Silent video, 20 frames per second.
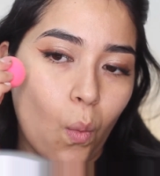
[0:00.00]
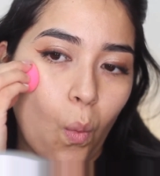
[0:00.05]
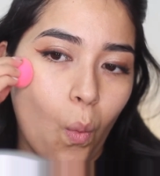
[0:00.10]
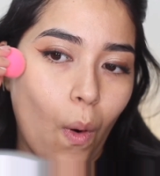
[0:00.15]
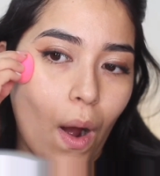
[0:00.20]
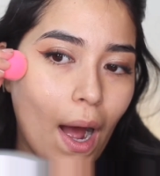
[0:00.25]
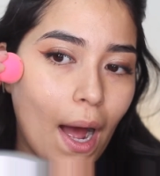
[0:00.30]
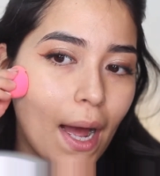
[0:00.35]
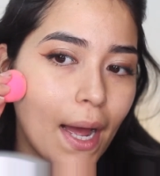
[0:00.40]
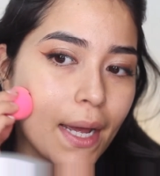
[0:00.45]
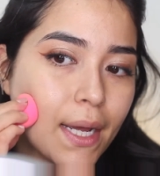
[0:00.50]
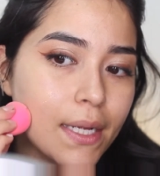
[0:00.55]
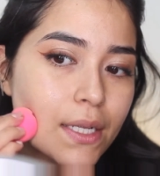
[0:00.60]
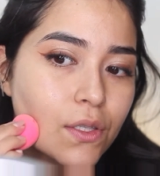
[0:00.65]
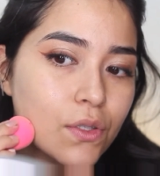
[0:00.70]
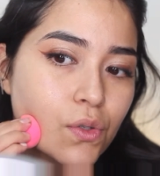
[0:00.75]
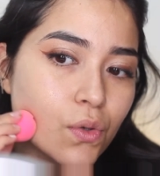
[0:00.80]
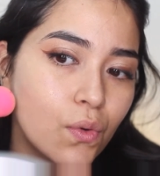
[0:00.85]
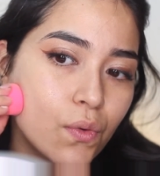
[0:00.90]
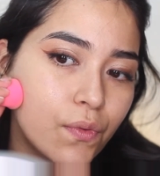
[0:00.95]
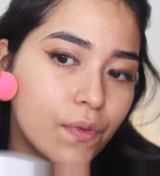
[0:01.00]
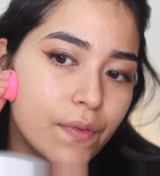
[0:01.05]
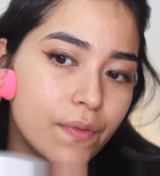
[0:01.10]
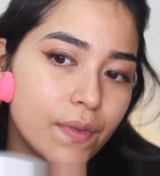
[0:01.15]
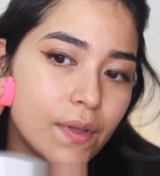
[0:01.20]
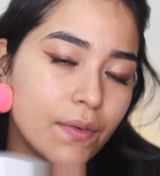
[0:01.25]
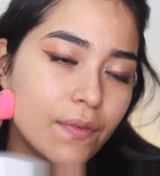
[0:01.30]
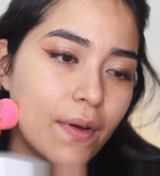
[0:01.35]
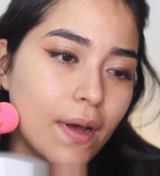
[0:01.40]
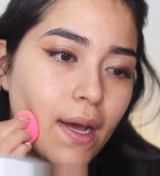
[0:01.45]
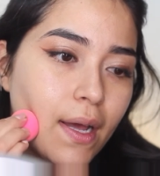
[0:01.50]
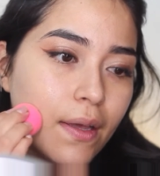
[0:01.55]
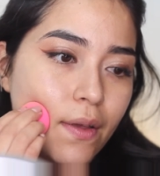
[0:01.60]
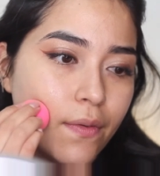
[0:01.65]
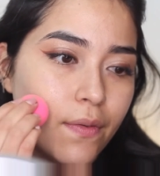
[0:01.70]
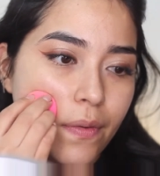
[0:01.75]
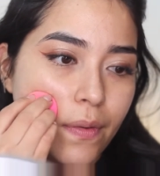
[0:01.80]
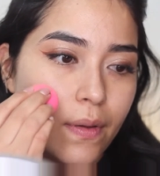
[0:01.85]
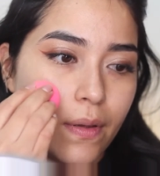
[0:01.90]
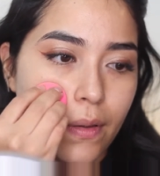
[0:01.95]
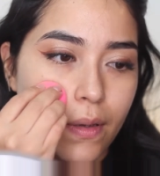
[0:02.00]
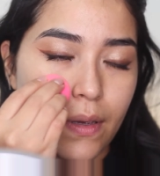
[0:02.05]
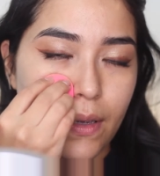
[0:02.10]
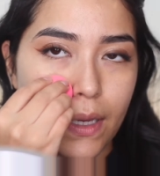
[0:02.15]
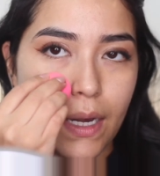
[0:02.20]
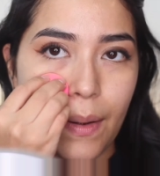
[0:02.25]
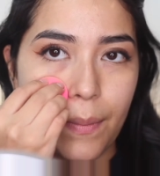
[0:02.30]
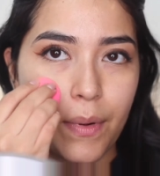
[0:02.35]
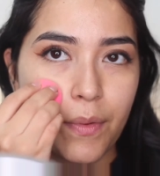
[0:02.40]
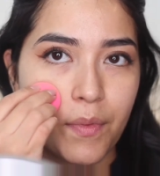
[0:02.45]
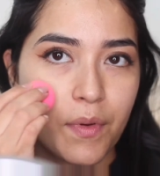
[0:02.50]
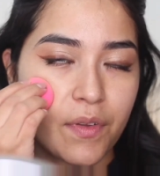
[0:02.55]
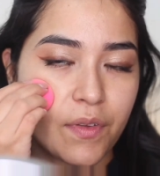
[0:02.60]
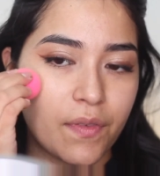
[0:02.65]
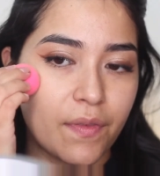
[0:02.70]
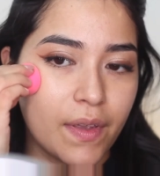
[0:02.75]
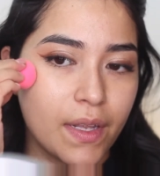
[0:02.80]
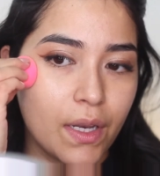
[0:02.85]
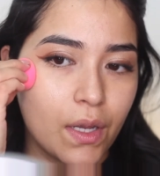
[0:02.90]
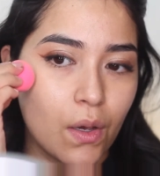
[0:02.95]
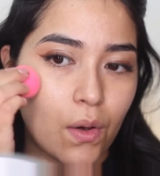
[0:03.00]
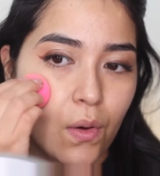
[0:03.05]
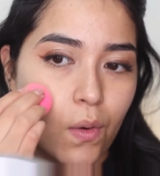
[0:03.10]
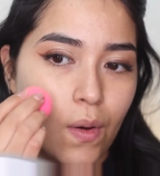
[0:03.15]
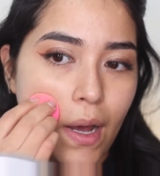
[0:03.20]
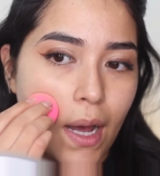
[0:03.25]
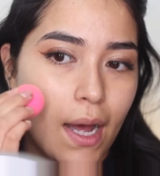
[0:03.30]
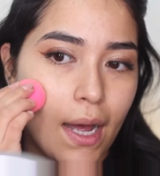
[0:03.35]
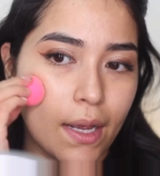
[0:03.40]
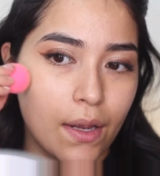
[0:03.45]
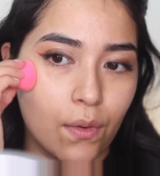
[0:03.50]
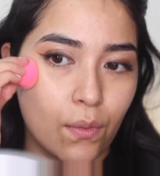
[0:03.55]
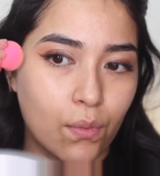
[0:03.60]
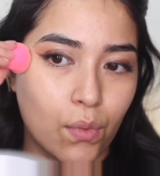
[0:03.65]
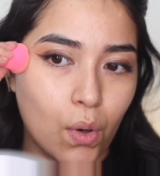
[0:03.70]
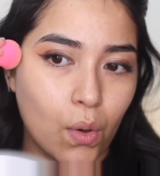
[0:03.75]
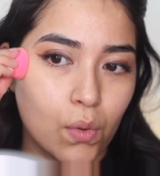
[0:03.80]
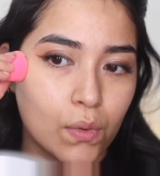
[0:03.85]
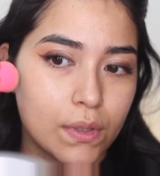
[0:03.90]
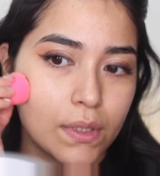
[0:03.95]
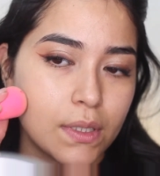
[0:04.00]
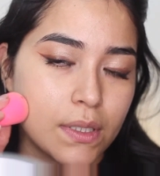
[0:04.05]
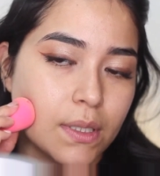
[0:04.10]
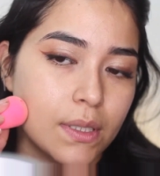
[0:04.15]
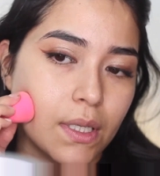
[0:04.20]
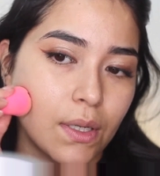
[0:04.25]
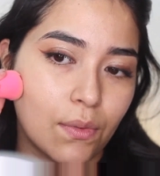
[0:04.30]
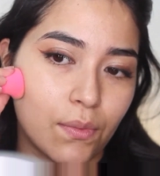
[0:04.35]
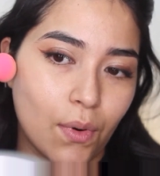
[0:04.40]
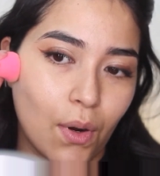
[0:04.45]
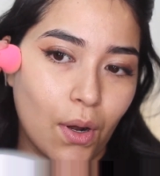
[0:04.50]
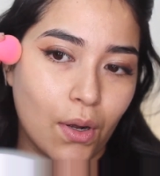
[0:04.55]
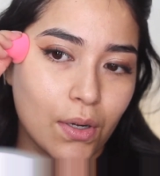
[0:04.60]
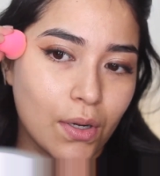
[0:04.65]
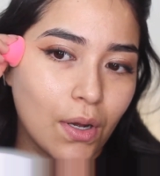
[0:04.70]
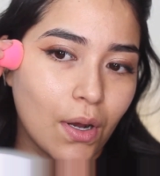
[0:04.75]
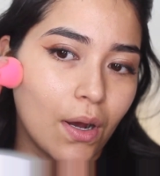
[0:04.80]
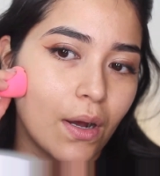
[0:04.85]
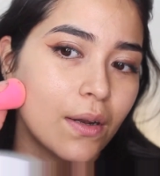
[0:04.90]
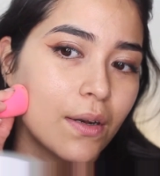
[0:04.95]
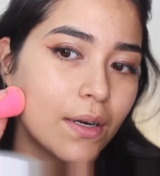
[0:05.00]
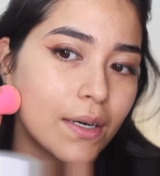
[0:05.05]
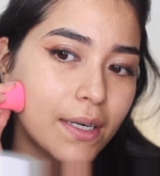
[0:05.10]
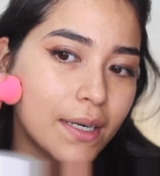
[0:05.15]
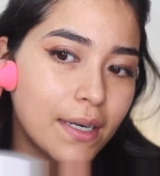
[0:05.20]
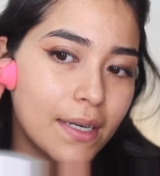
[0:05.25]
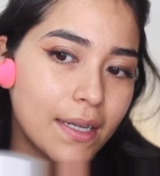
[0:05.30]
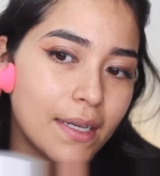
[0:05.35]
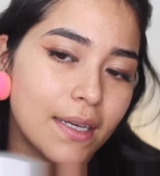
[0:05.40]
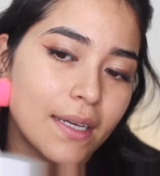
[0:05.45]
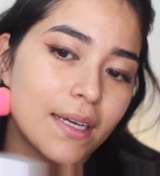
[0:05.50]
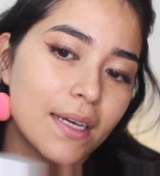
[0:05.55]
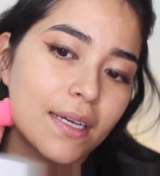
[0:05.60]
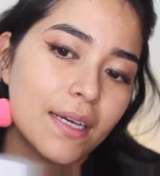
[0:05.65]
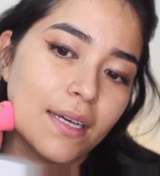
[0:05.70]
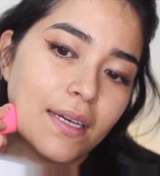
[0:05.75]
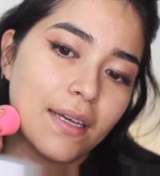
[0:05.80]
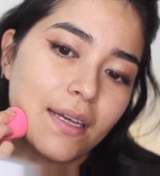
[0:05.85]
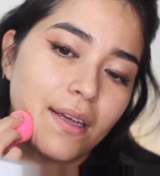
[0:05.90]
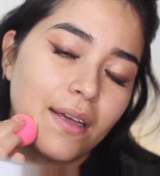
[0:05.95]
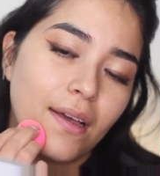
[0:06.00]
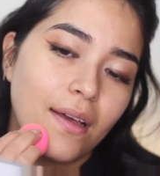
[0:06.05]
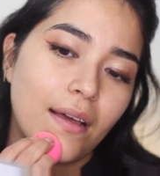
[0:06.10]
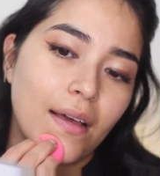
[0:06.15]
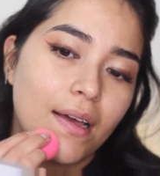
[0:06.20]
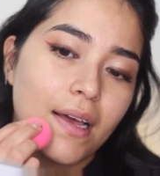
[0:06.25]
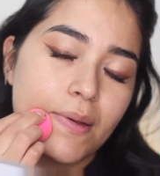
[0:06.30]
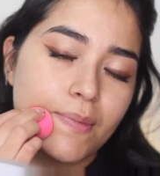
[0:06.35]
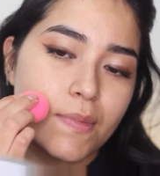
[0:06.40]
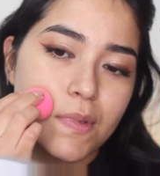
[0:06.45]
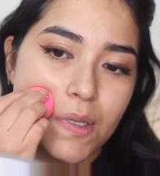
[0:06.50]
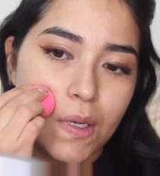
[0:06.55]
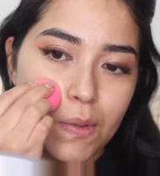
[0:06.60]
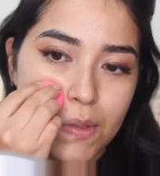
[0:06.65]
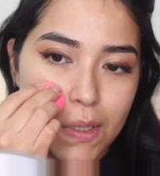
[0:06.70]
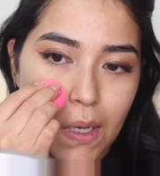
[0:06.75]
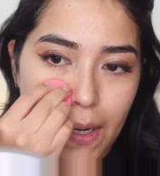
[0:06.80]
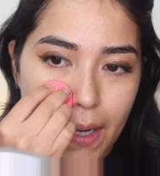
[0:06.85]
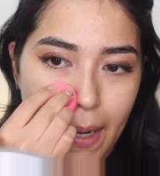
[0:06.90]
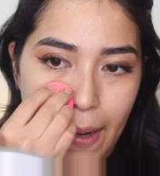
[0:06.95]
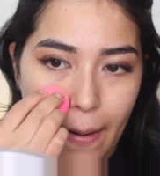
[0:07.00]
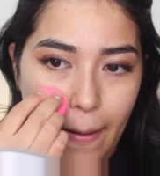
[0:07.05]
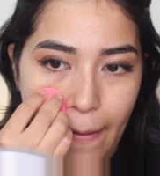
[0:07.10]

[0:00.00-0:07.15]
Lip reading: Y255. In the previous video I wrote the wrong color. I'm so sorry.